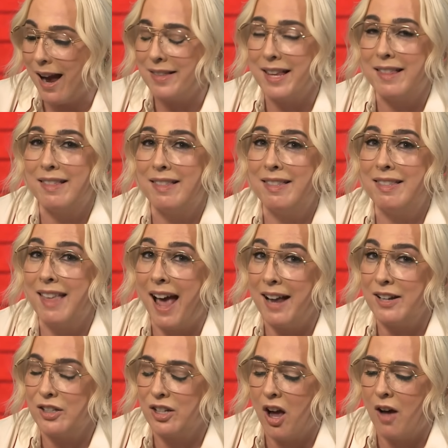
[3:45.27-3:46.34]
I think
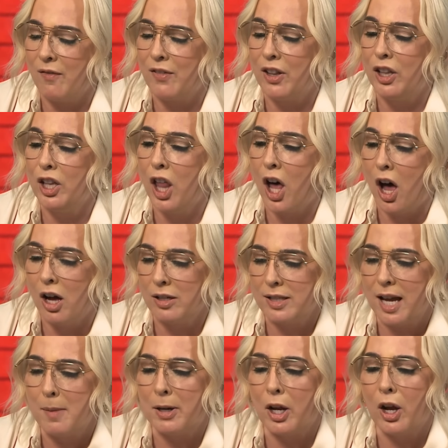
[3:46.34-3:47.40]
that took off a long
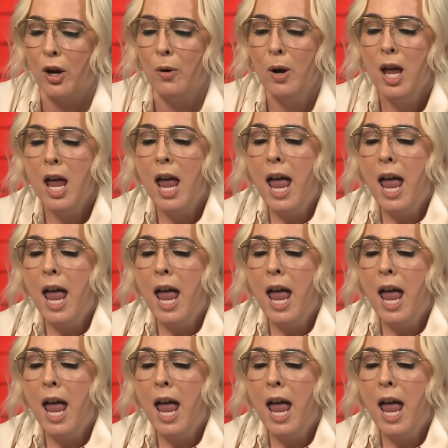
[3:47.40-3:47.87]
time ago.